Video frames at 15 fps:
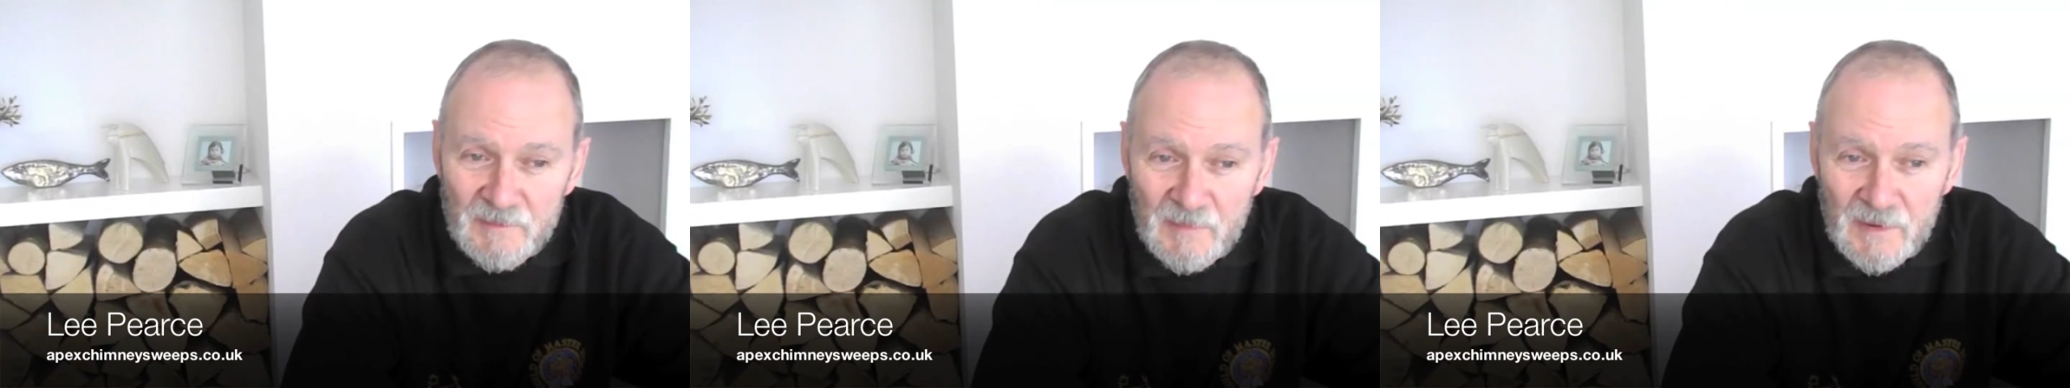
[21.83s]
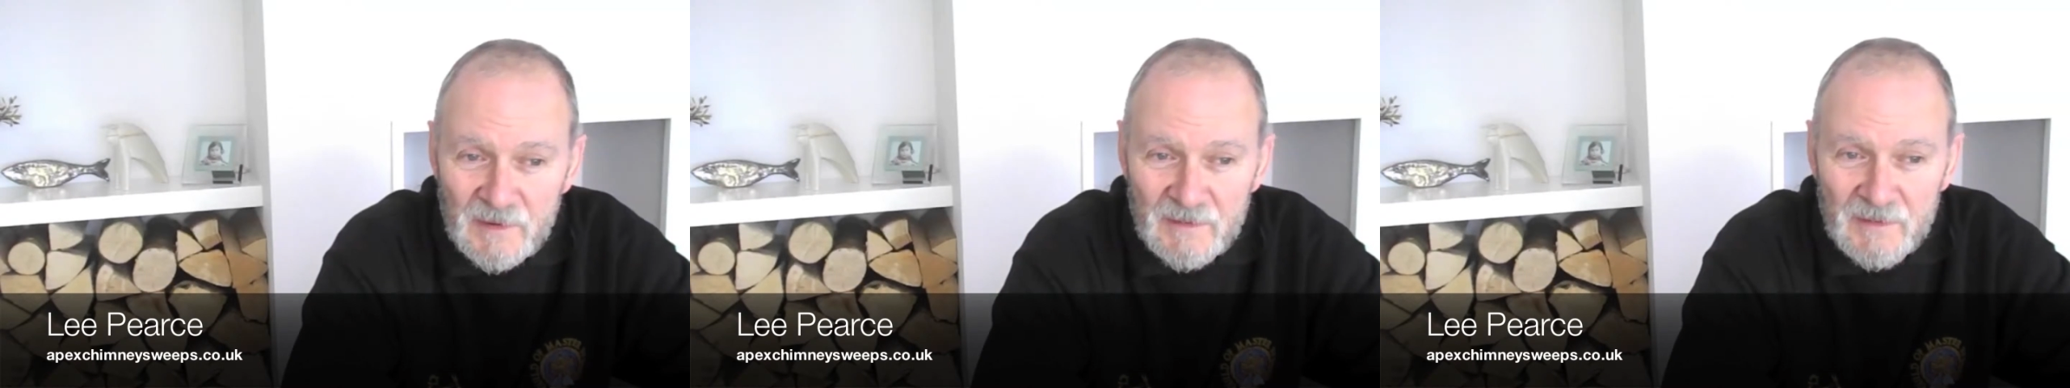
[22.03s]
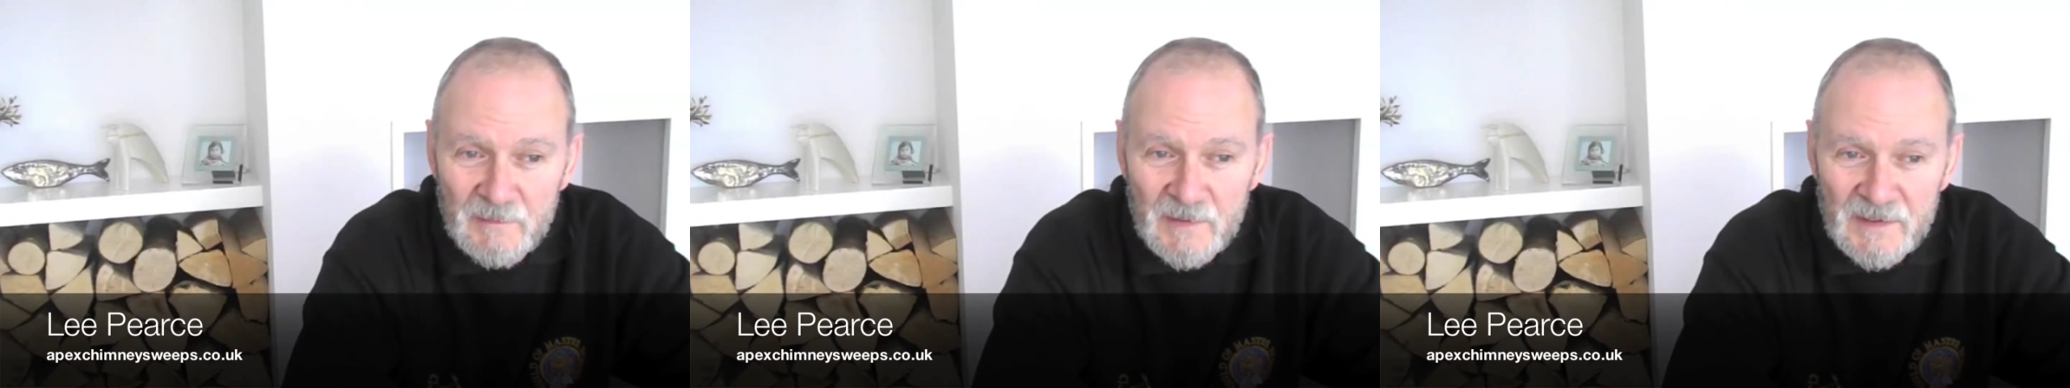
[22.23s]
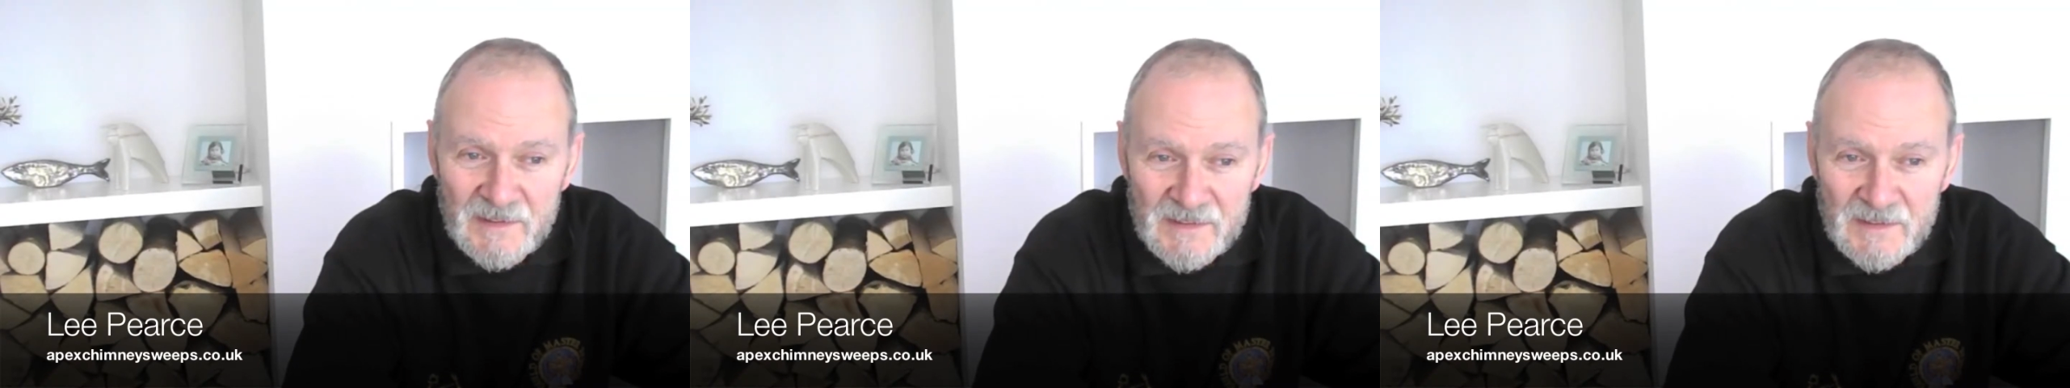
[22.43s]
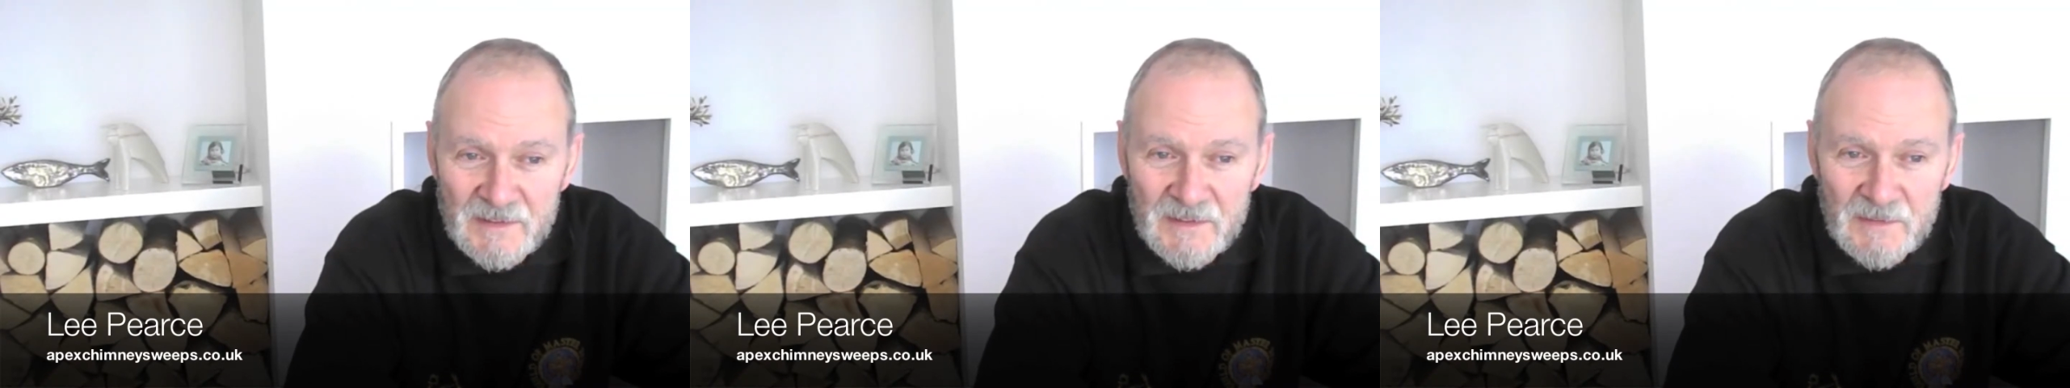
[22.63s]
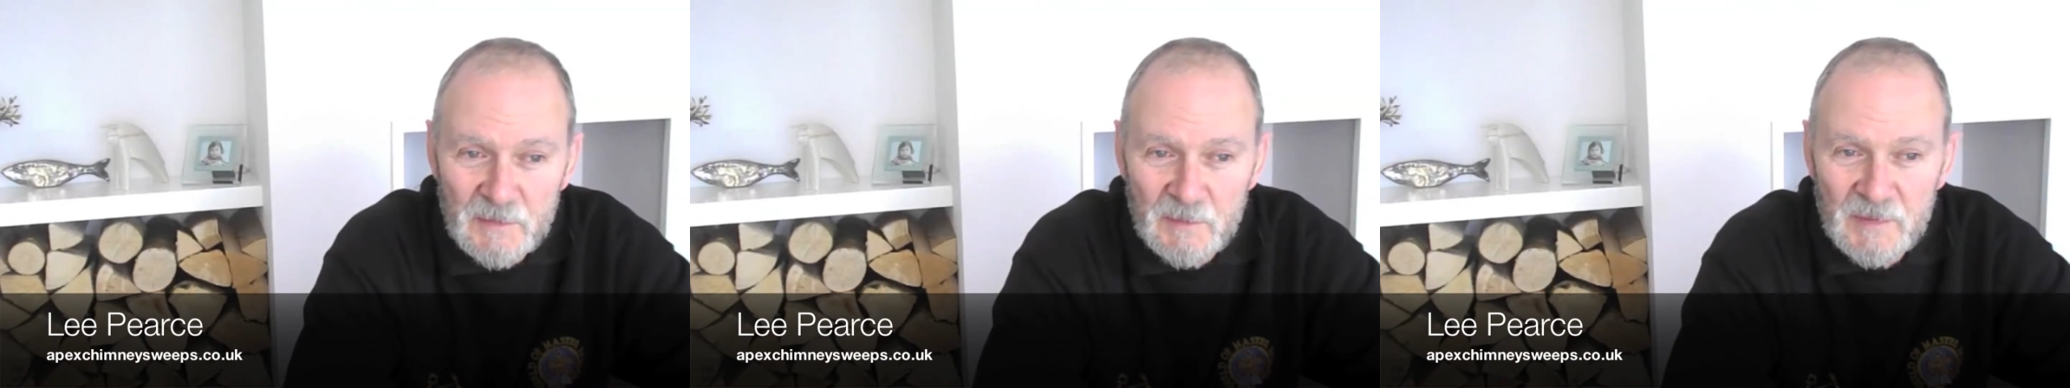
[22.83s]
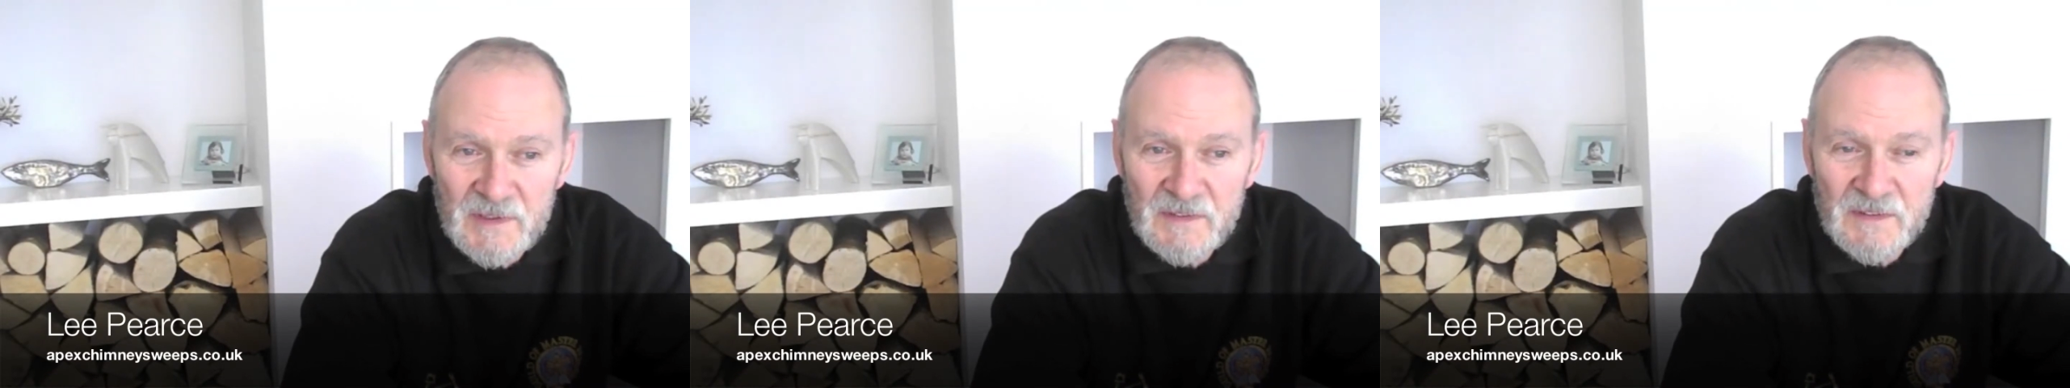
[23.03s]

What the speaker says: Part of the maintenance would be